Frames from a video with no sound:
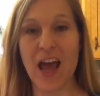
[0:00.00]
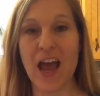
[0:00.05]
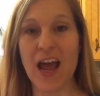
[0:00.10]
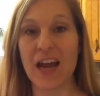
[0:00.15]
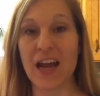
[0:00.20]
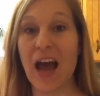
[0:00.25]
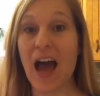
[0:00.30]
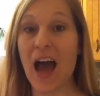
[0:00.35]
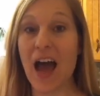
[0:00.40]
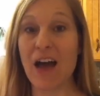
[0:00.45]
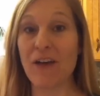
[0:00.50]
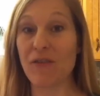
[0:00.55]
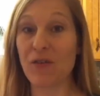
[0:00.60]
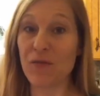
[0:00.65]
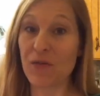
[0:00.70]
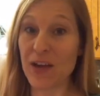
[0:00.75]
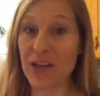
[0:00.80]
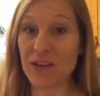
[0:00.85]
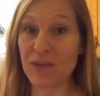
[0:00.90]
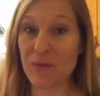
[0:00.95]
And I have a
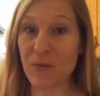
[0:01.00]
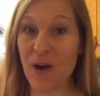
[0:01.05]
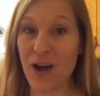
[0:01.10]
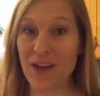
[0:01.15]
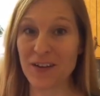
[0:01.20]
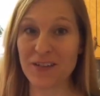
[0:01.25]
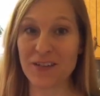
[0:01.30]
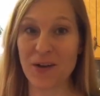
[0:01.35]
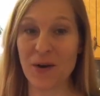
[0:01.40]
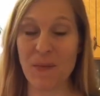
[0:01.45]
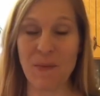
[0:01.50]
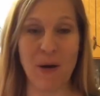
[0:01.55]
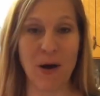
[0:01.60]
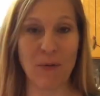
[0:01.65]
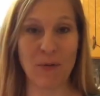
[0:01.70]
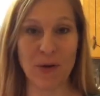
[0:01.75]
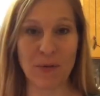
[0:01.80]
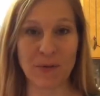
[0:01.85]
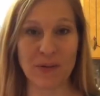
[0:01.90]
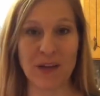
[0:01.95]
face wash on my
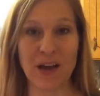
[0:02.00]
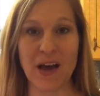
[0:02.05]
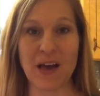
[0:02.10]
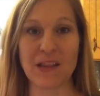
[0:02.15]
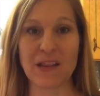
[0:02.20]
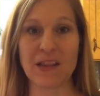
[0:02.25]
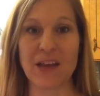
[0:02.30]
website